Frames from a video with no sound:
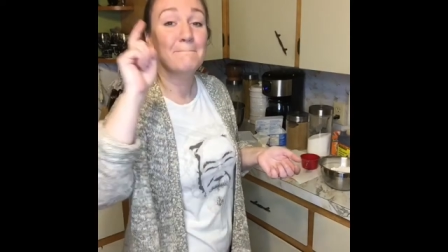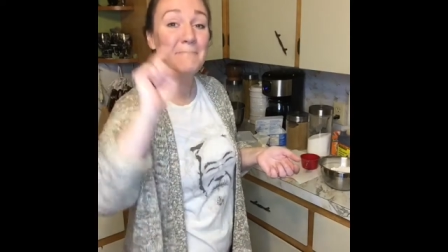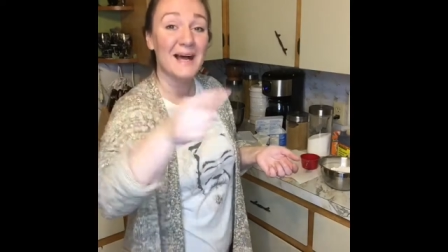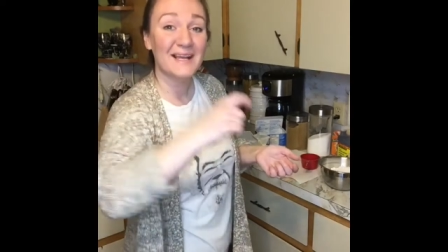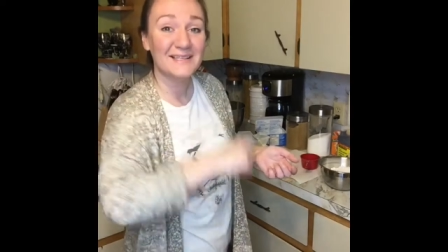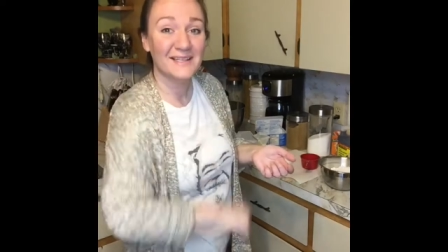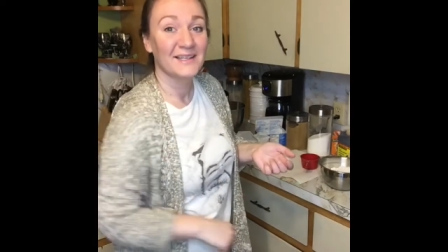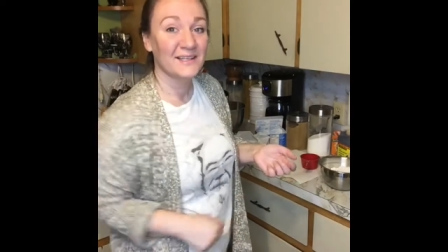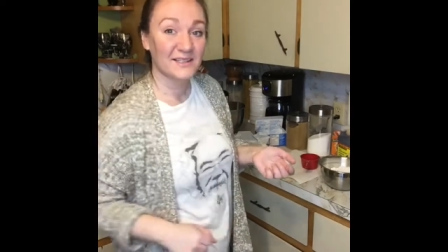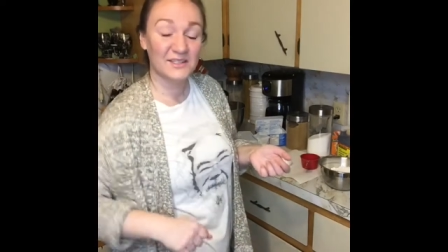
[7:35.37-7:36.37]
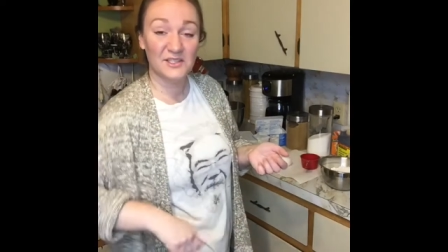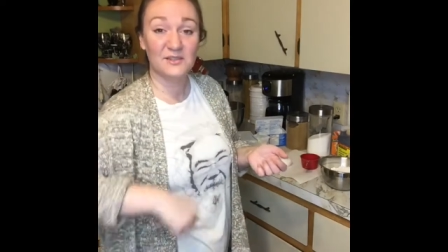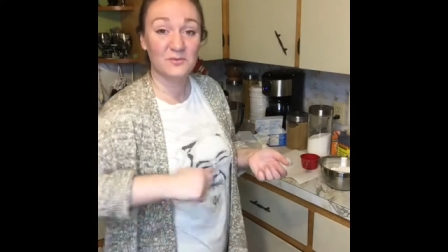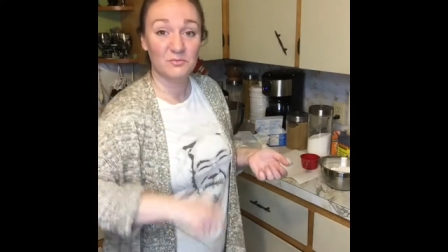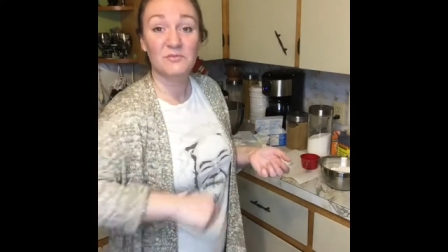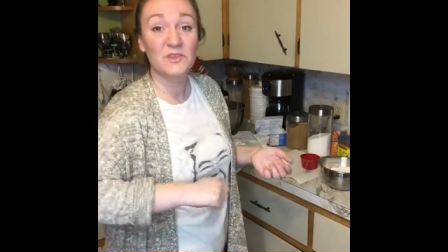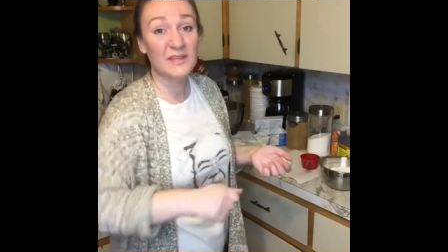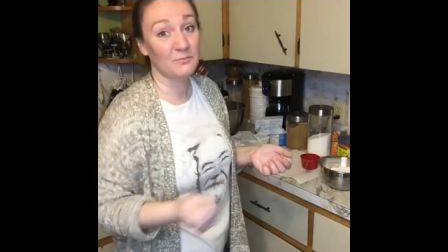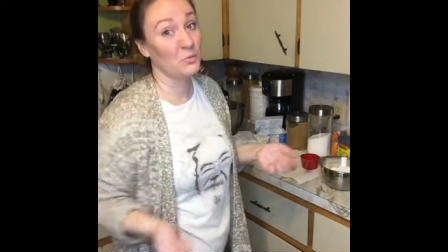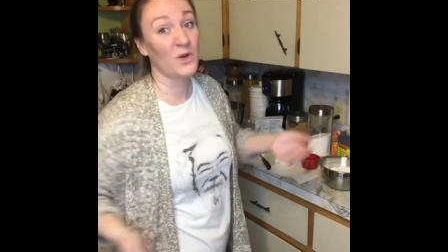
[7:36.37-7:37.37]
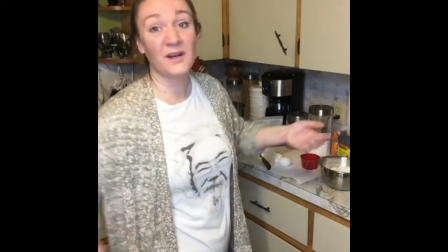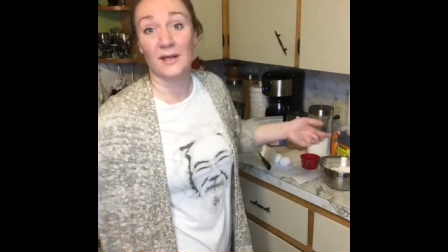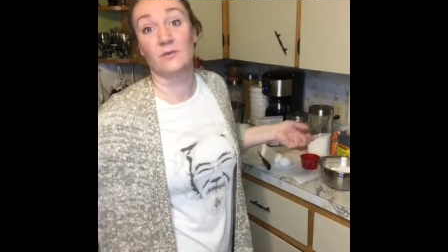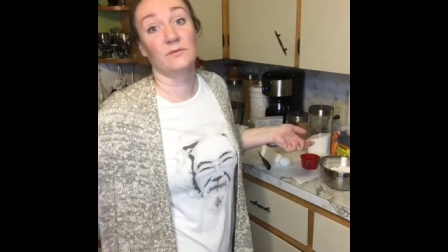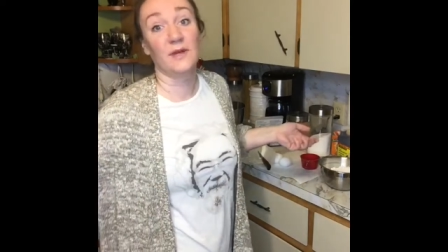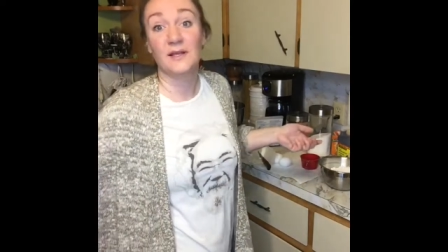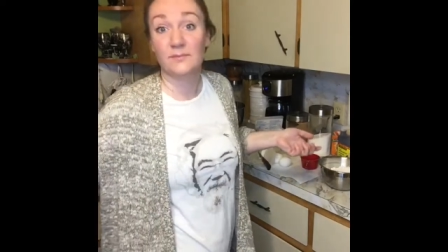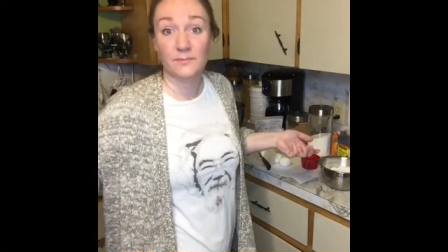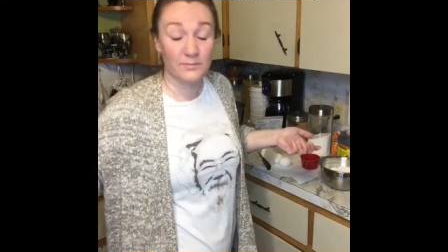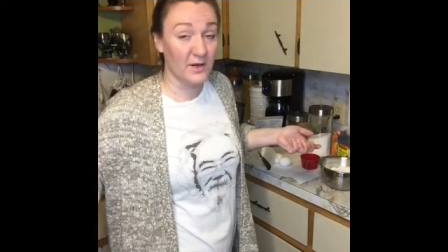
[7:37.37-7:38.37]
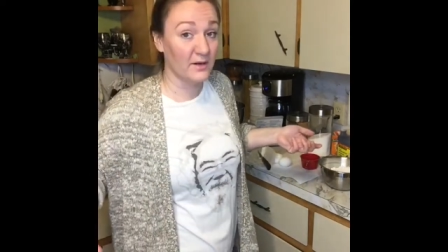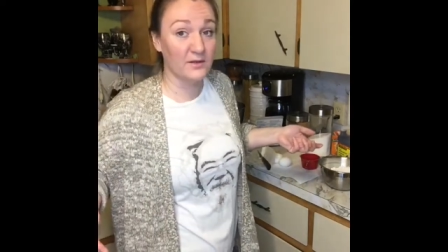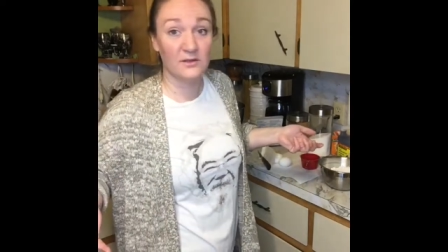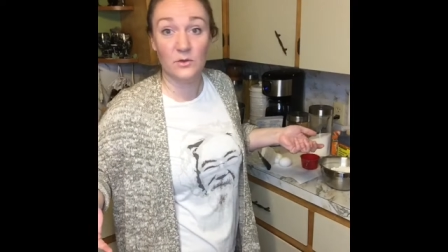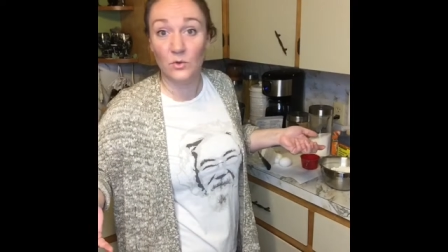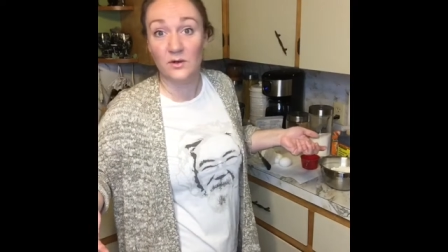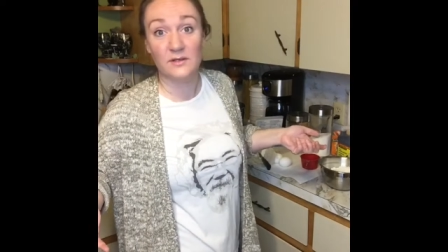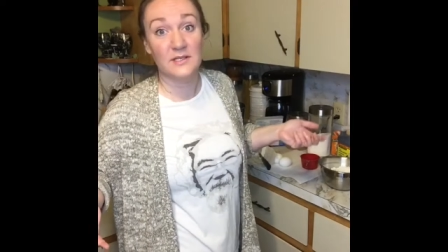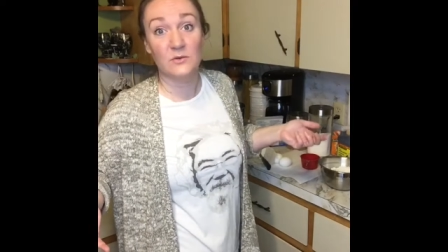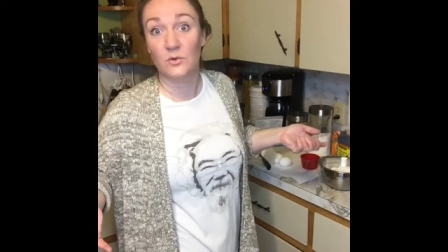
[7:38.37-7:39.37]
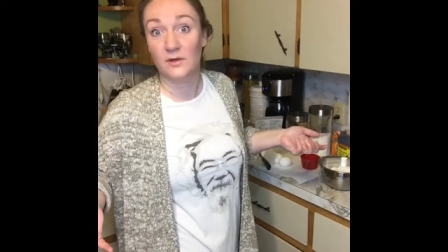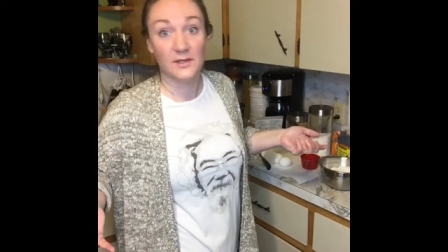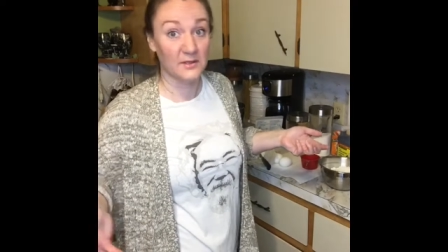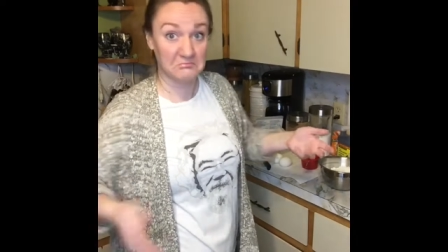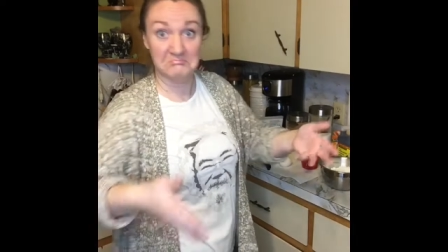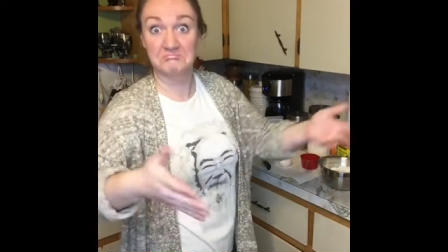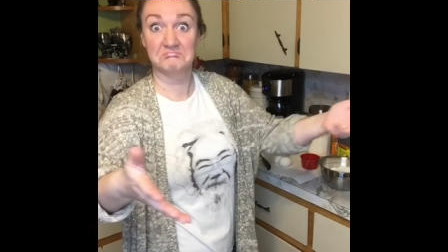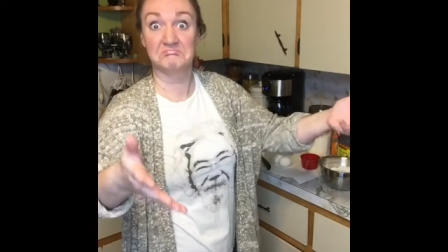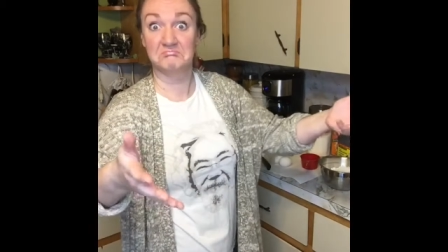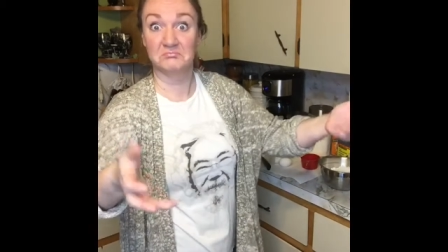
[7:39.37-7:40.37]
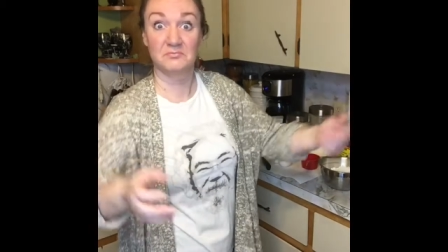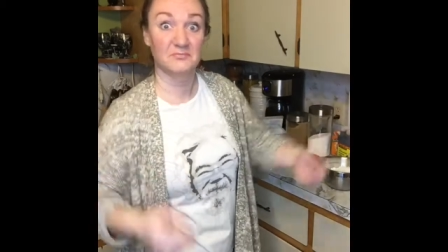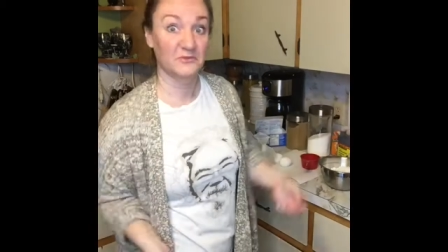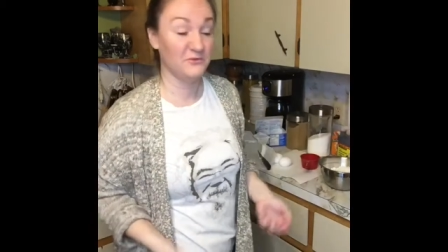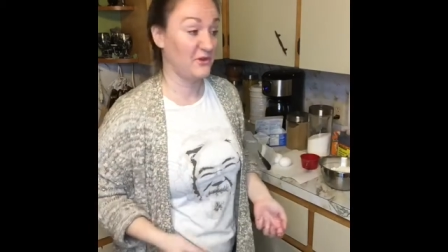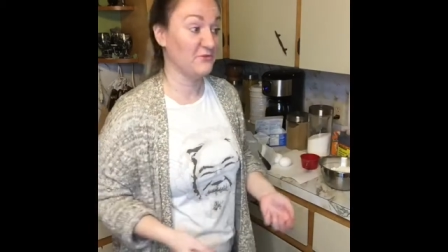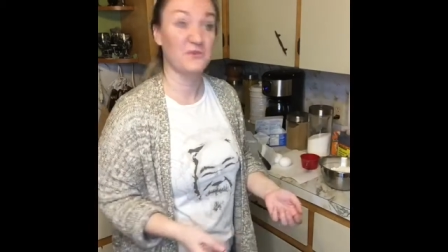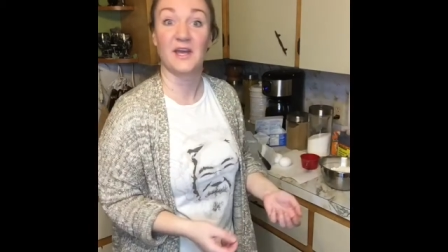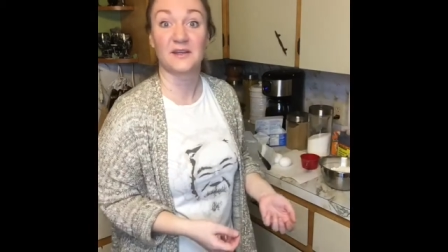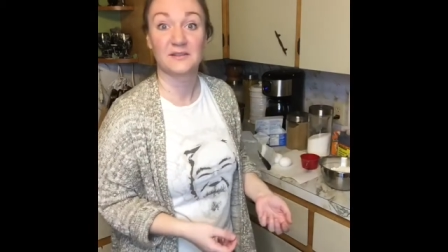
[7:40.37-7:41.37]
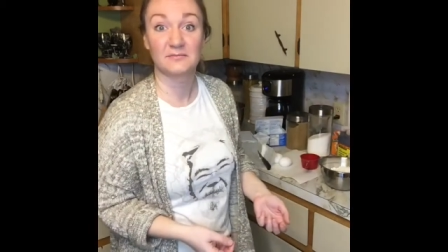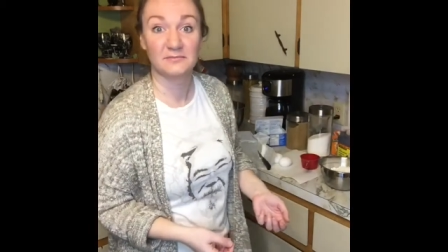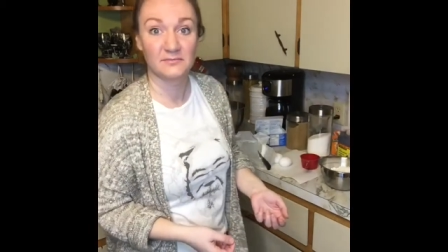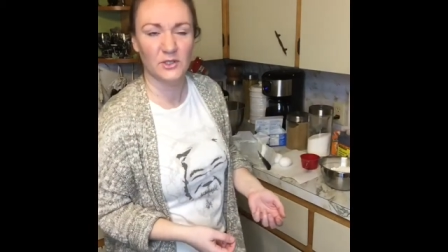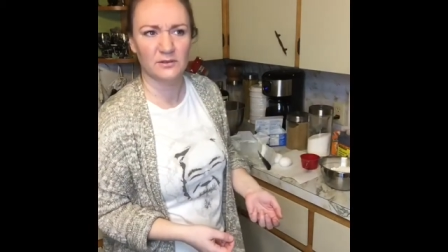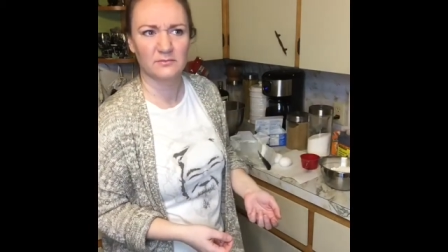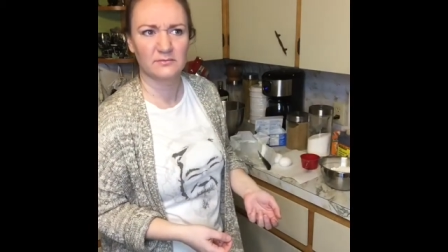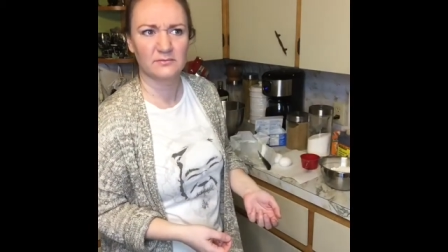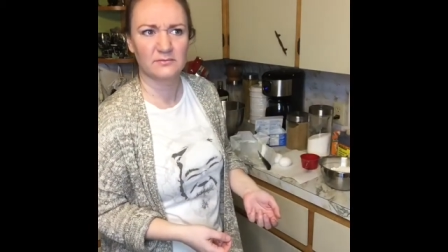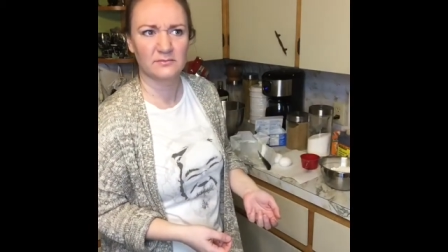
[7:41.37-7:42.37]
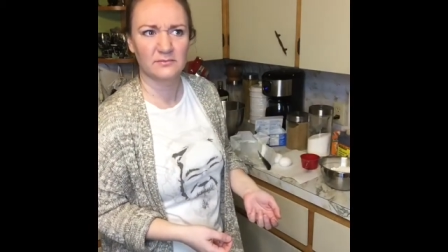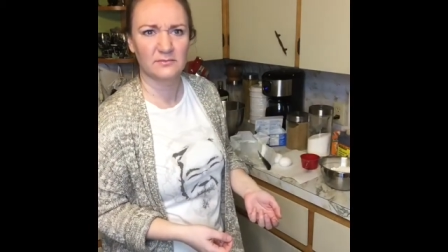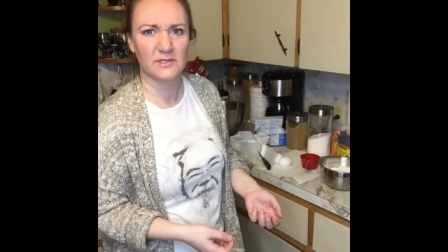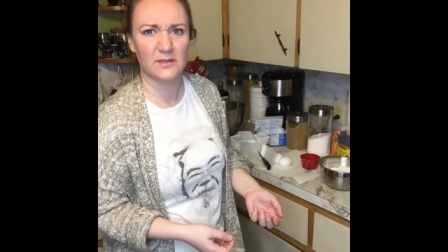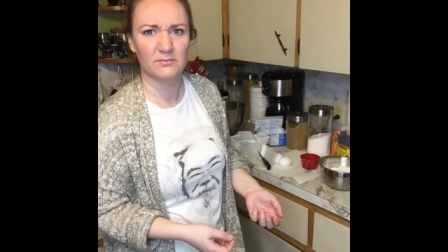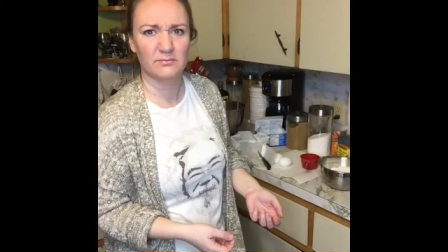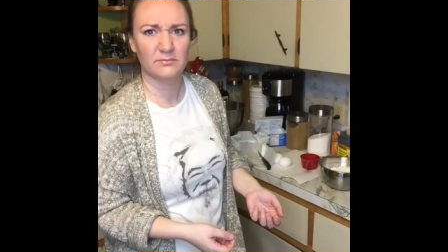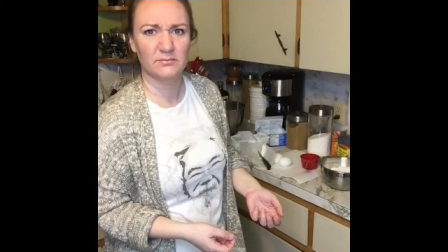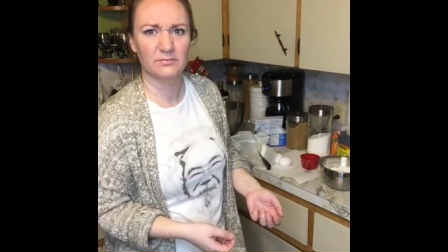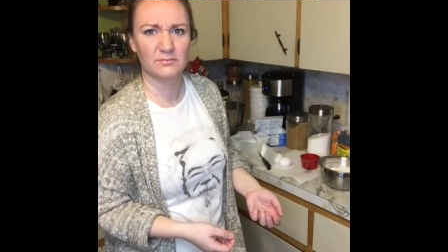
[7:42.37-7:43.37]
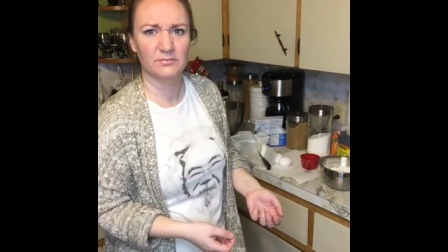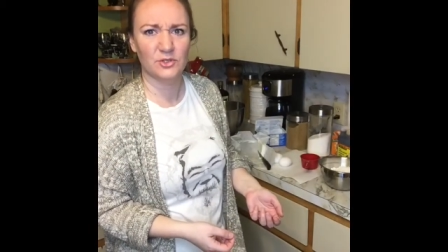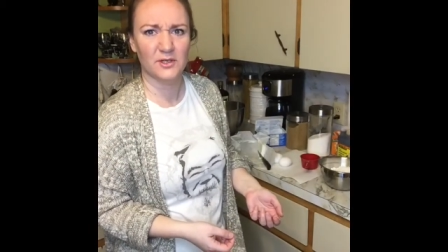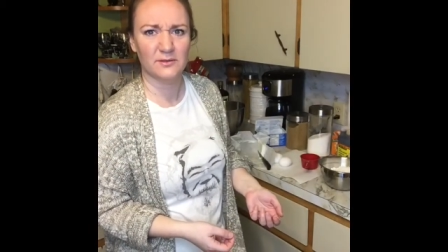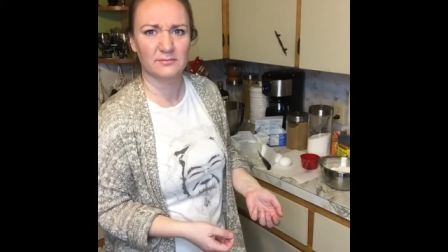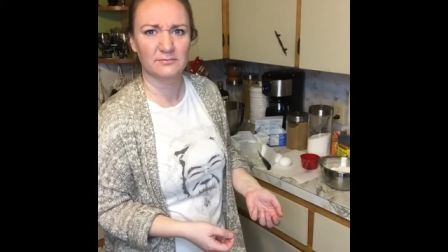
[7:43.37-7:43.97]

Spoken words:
But workout, right? Part of the quarantine workout. Fun fact, or tip, trick.